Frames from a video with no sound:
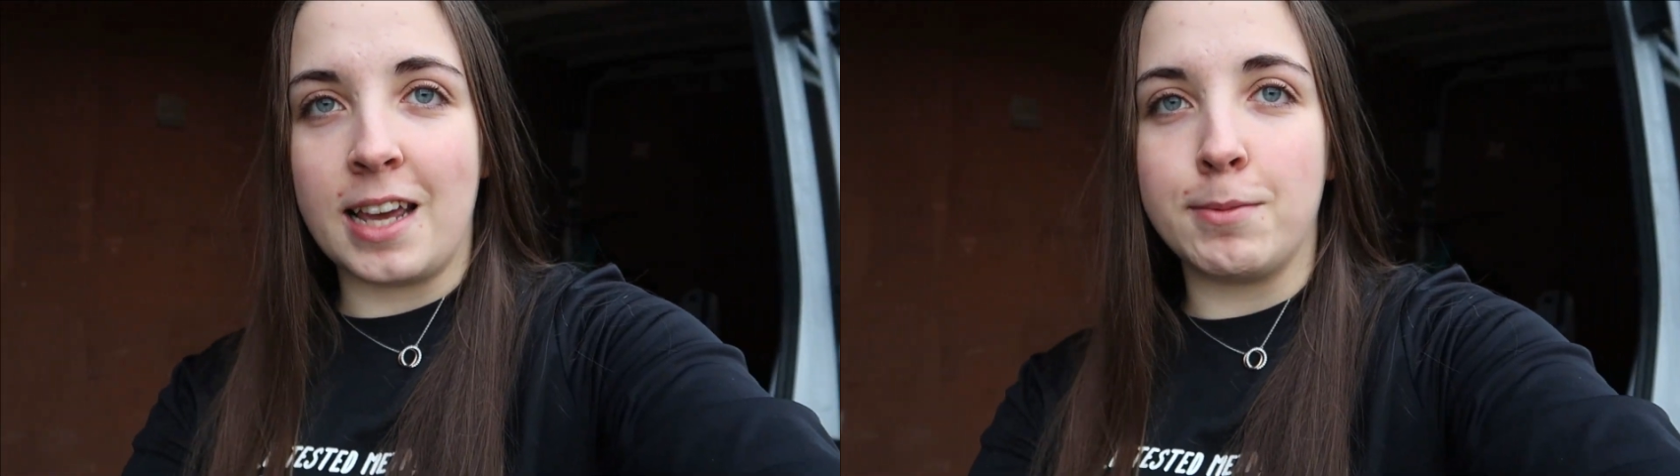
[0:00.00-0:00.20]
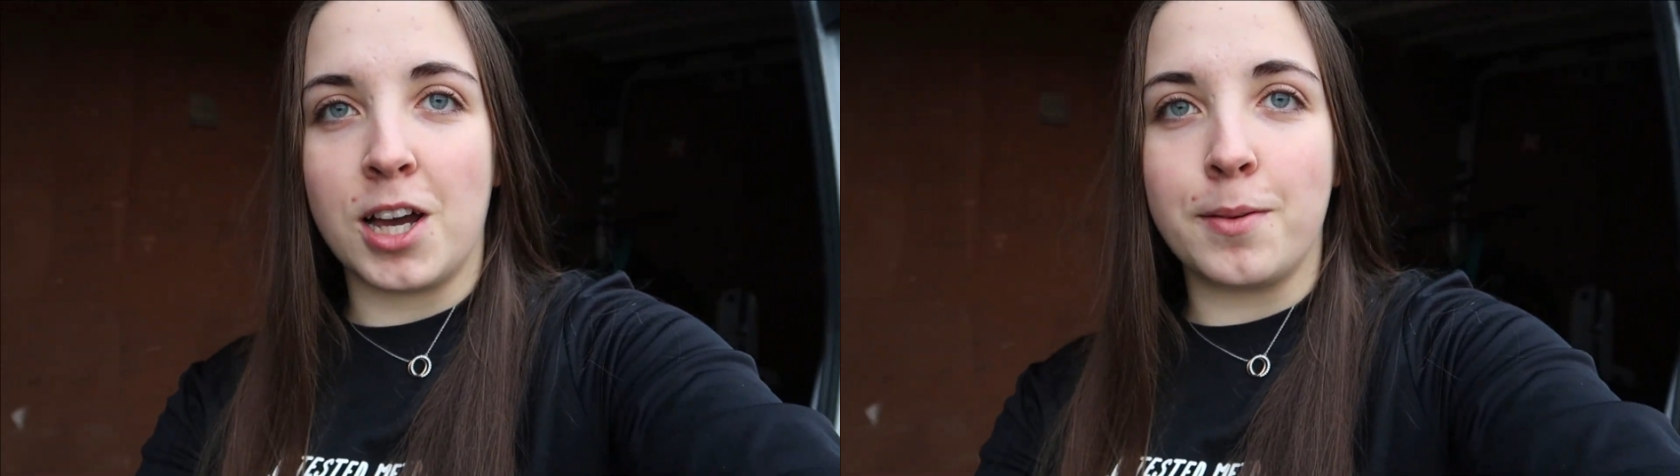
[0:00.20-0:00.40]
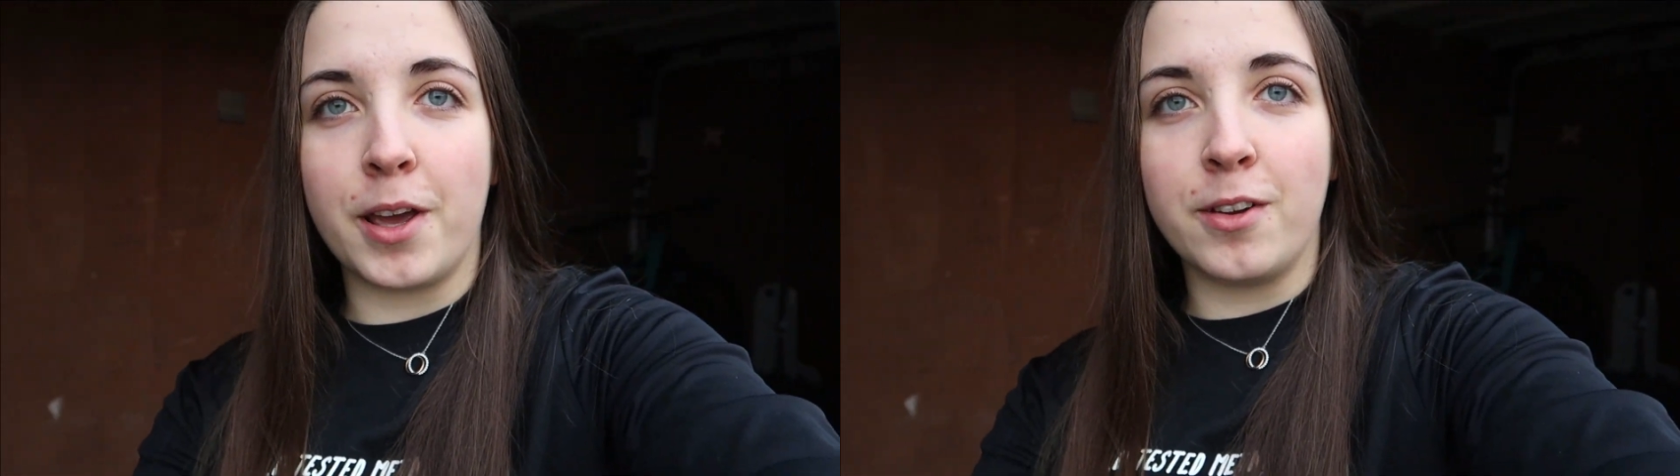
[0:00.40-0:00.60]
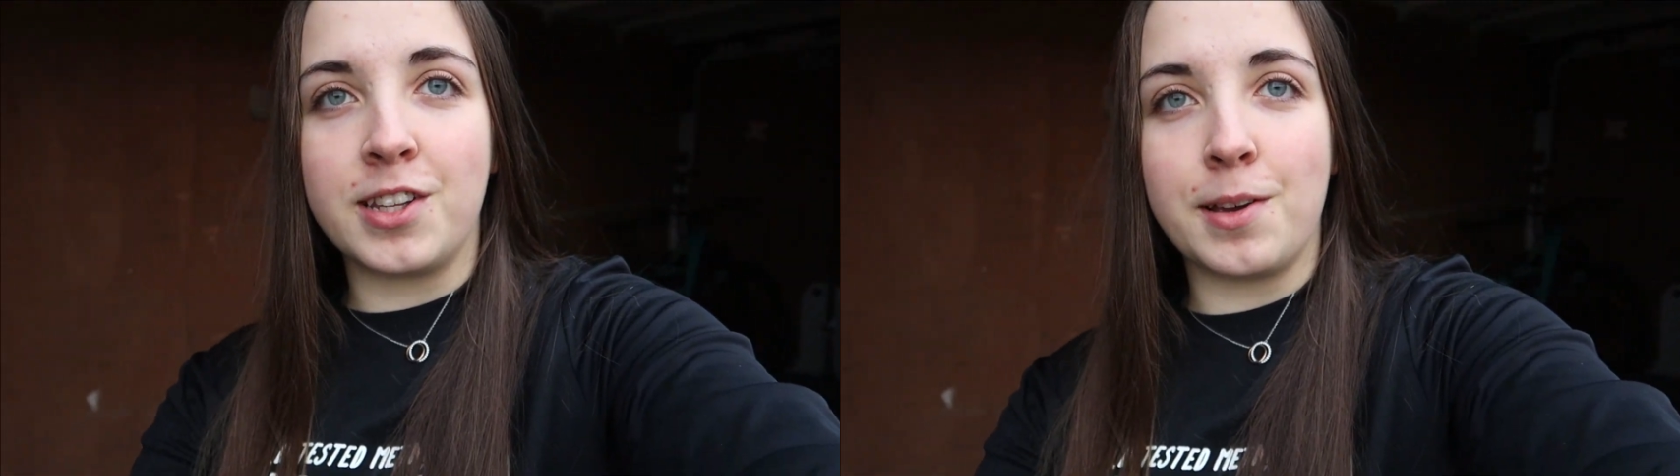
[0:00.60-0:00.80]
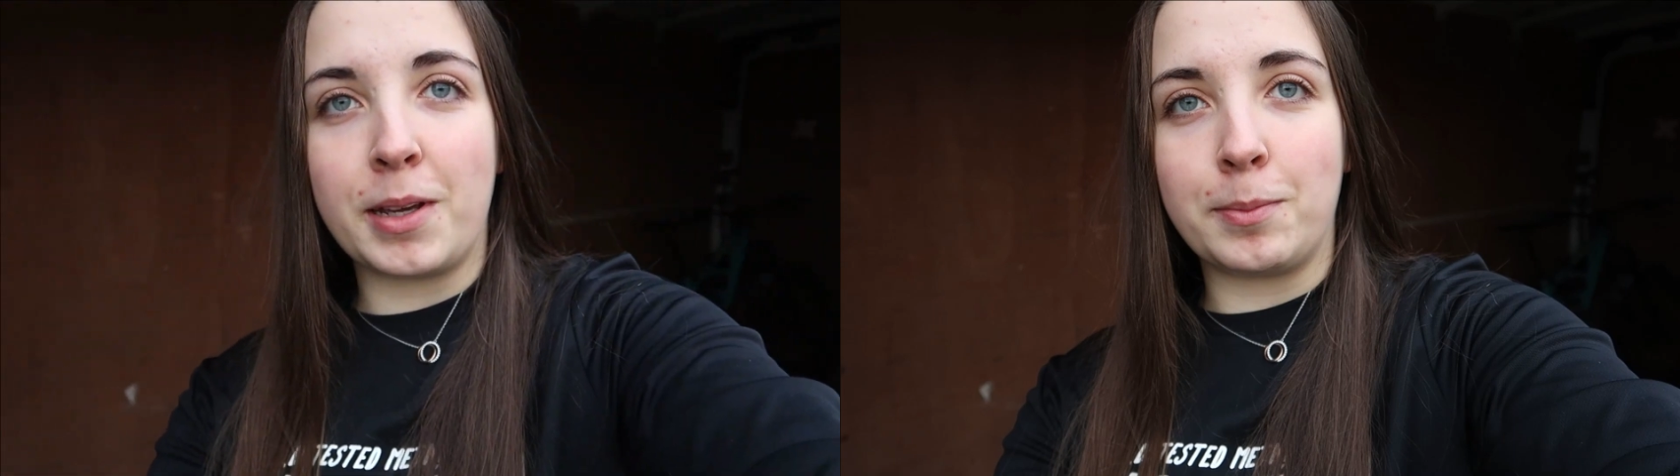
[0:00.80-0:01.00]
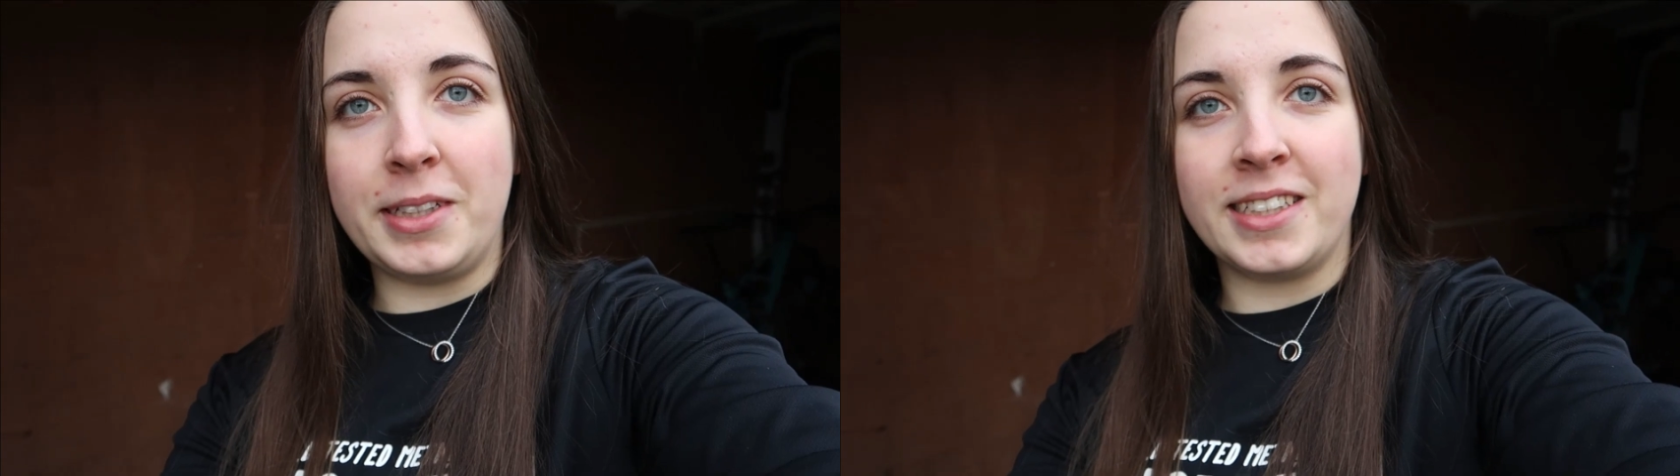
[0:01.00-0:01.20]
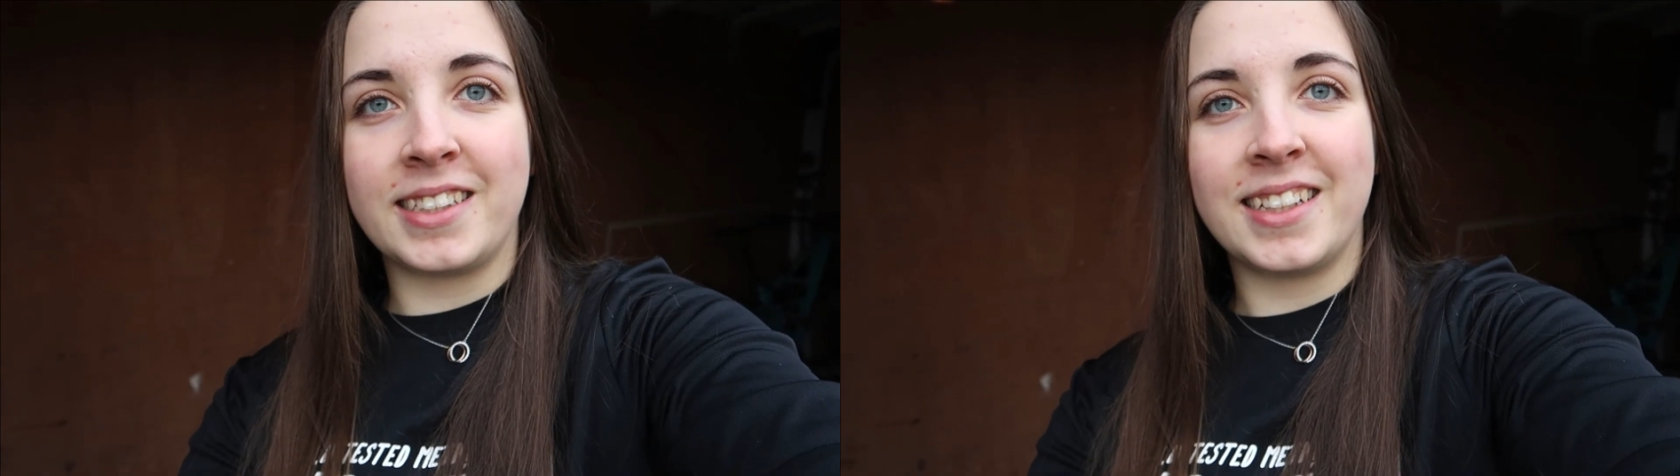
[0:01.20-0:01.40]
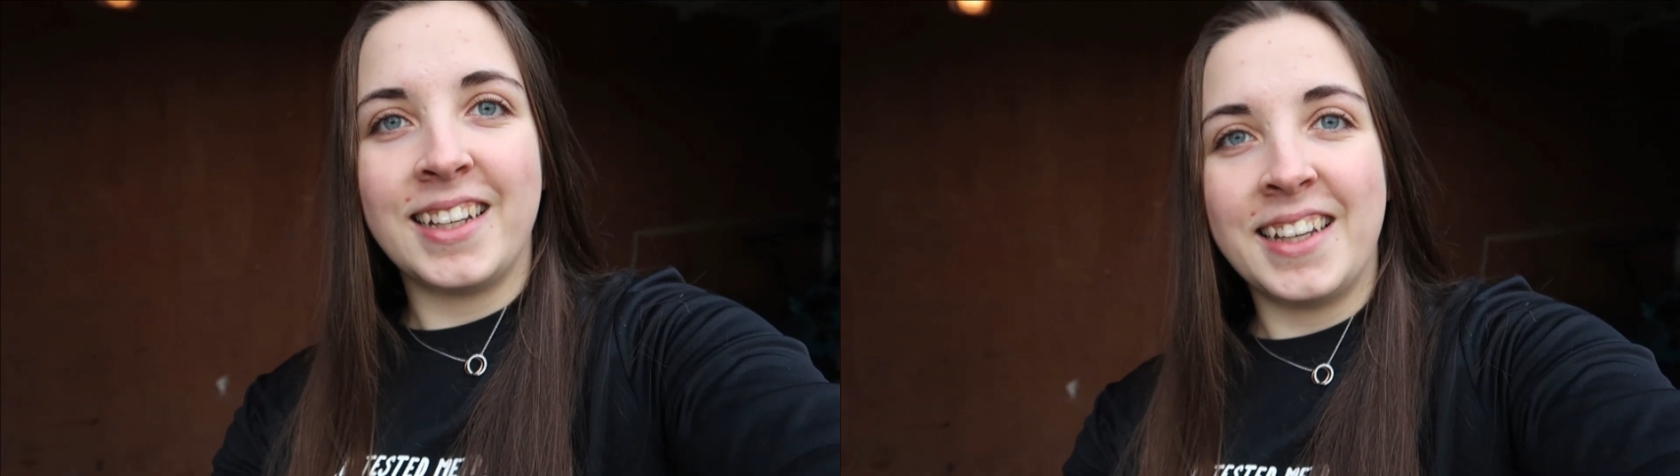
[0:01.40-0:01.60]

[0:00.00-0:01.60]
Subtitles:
stepped up now to a big beast,